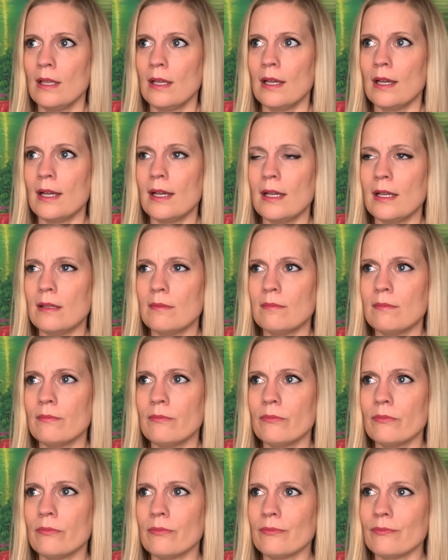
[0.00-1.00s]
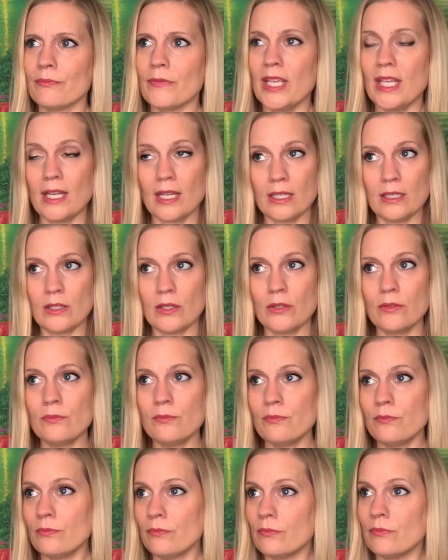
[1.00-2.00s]
And I know
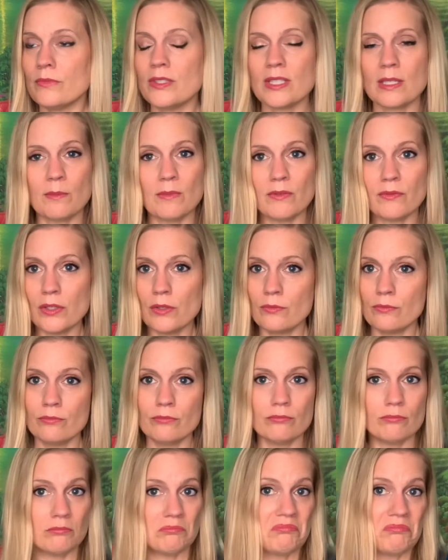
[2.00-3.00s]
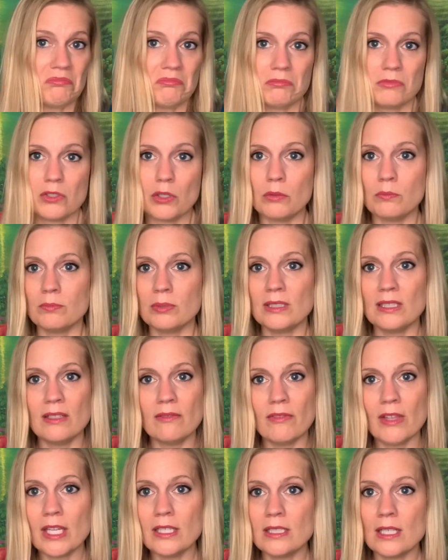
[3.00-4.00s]
some of you don't believe
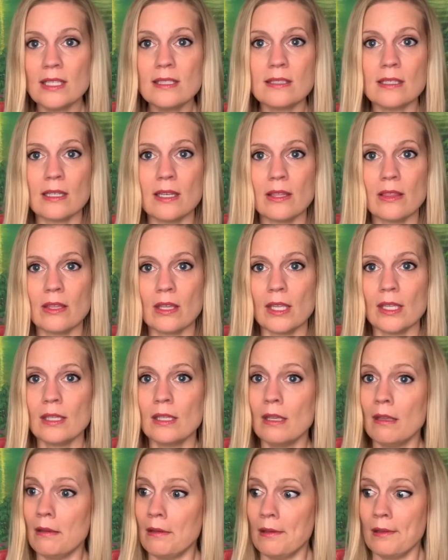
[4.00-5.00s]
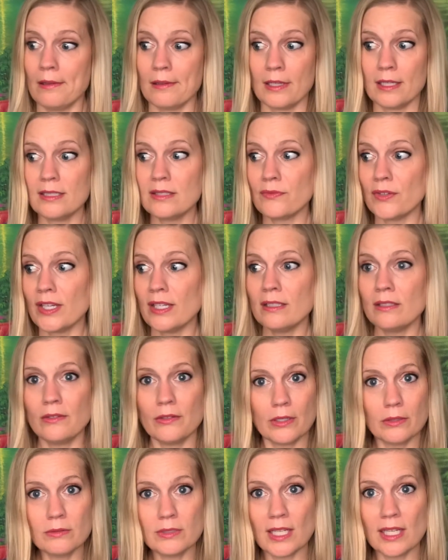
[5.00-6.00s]
that does anything. That's fine.
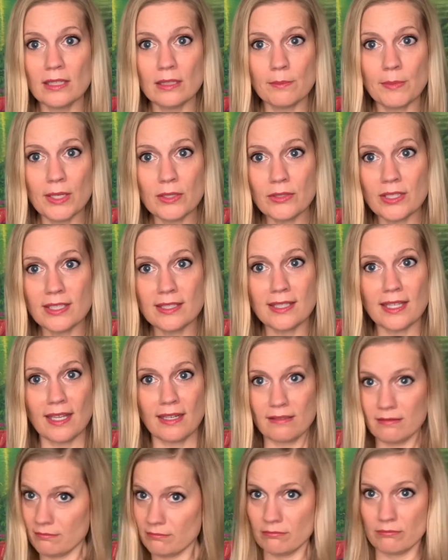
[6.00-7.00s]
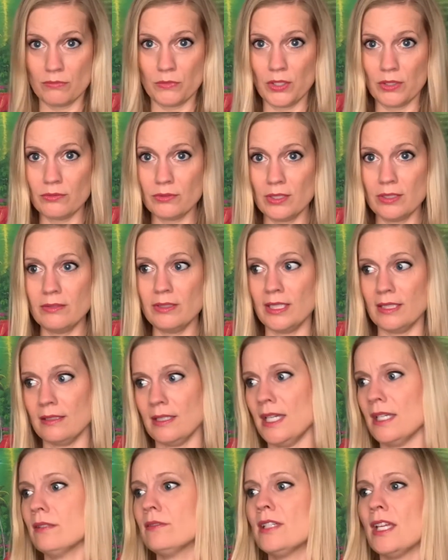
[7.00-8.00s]
Don't take the bonus then. Don't do it.
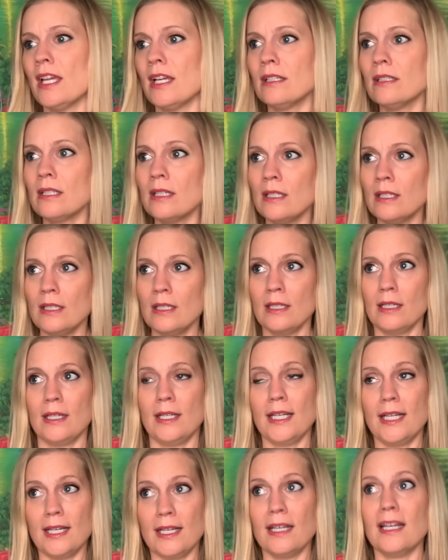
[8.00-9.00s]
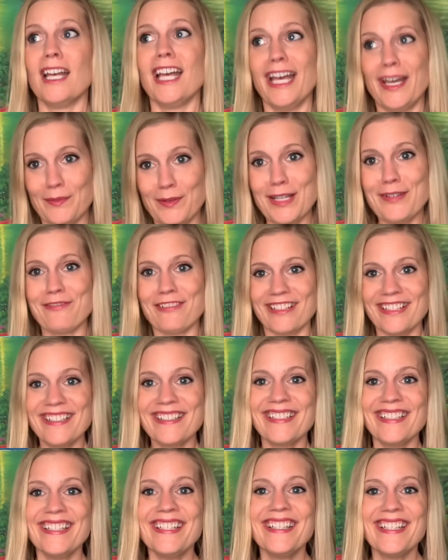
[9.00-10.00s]
I don't care. However,
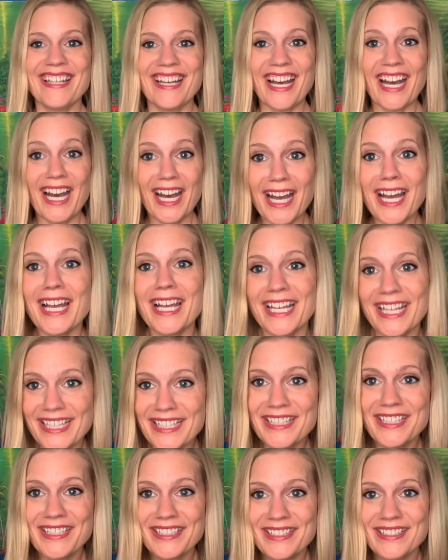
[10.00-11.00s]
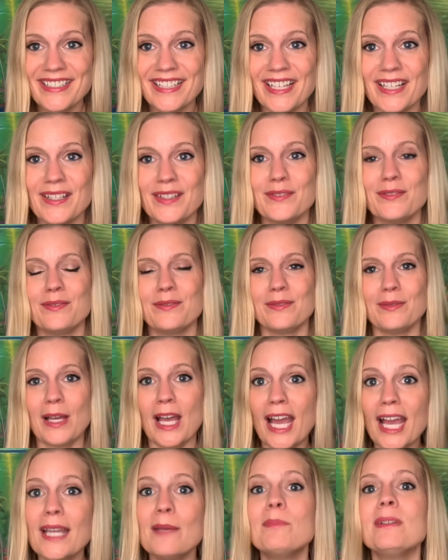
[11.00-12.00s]
I
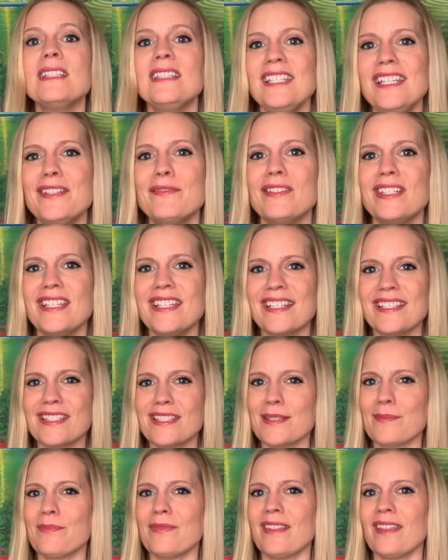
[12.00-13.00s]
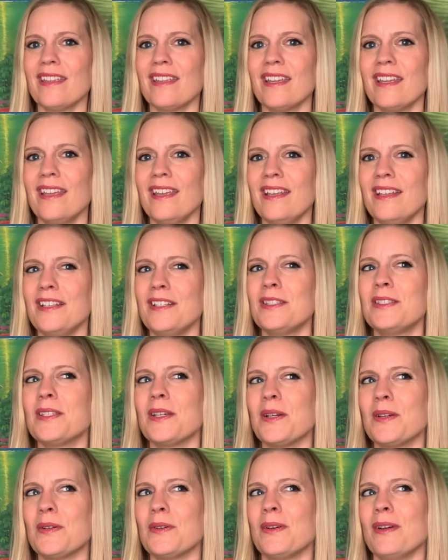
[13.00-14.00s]
believe it does something.
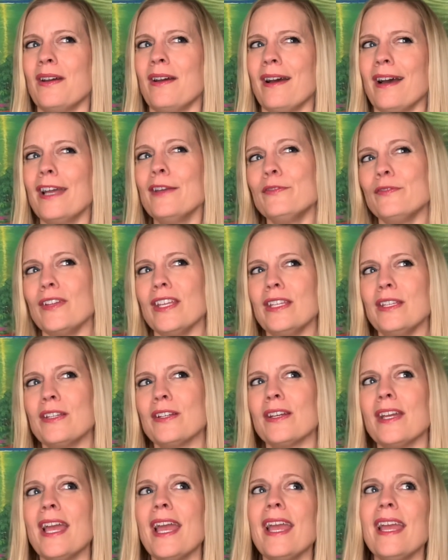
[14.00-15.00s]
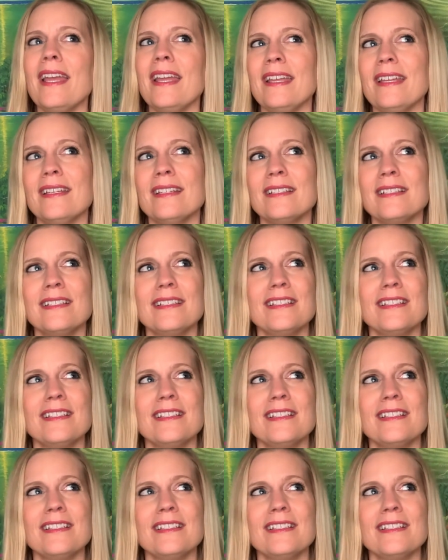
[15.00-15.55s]
So I figure, hey,